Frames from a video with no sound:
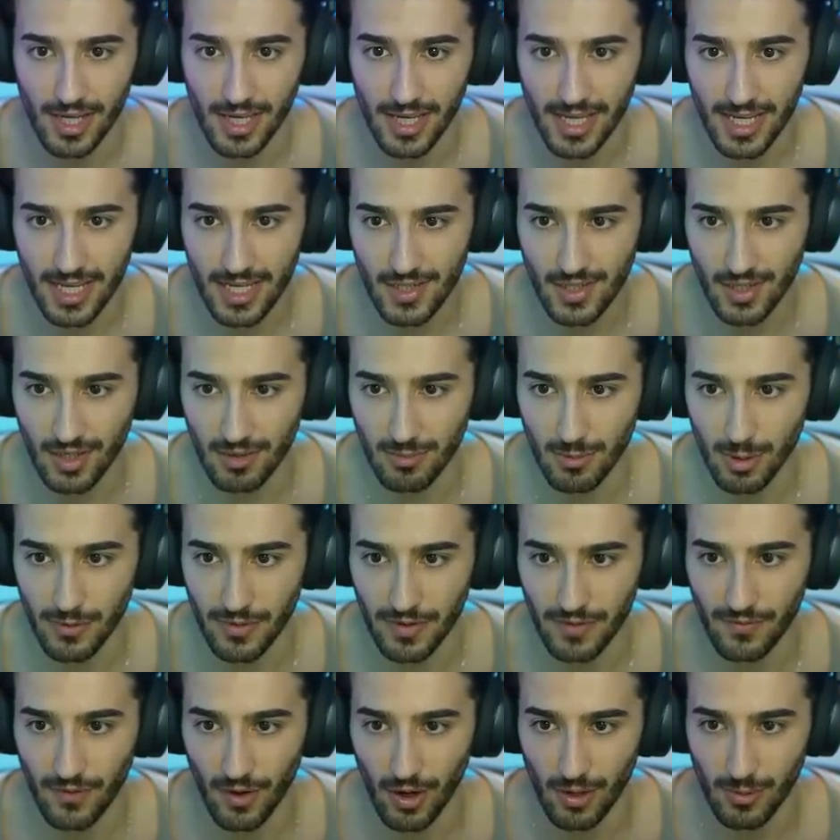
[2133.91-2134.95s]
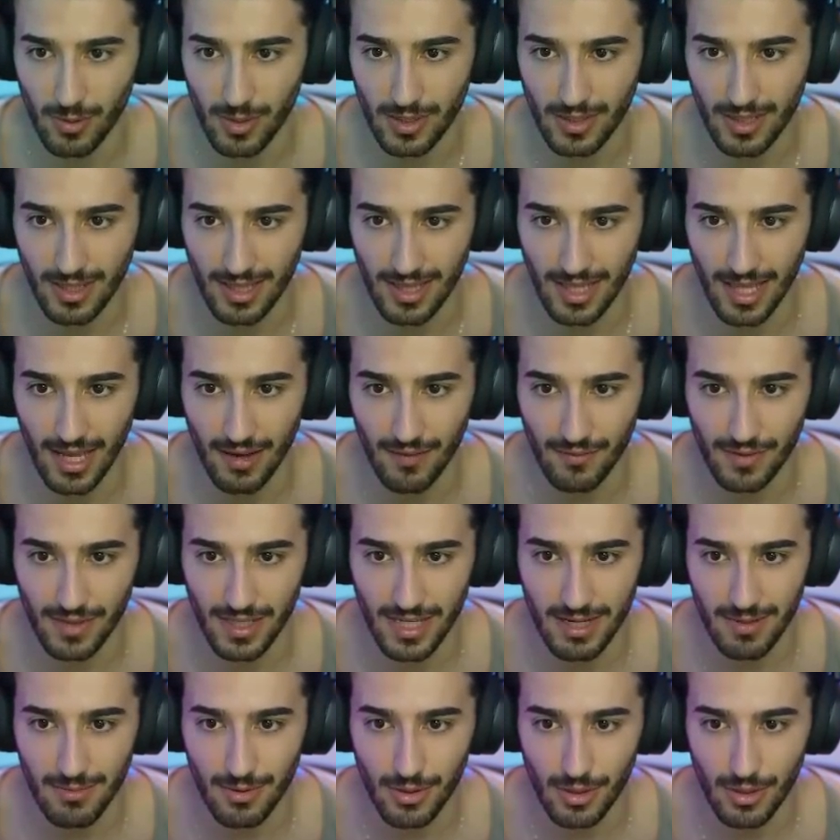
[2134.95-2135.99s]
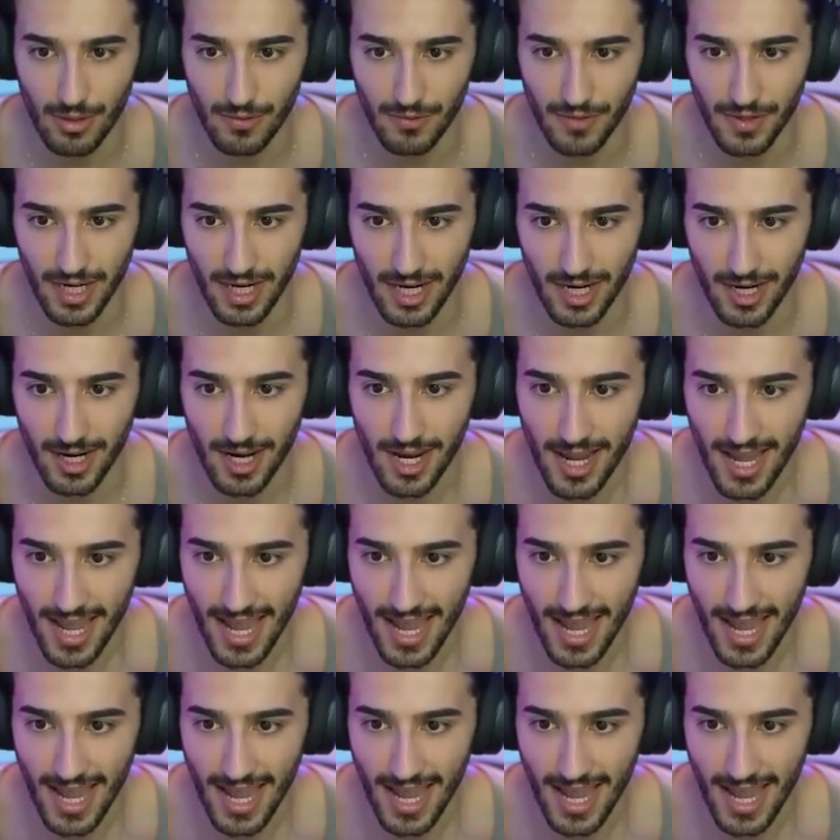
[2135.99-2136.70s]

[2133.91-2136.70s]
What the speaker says: He's going to move it forward. Lovely move here.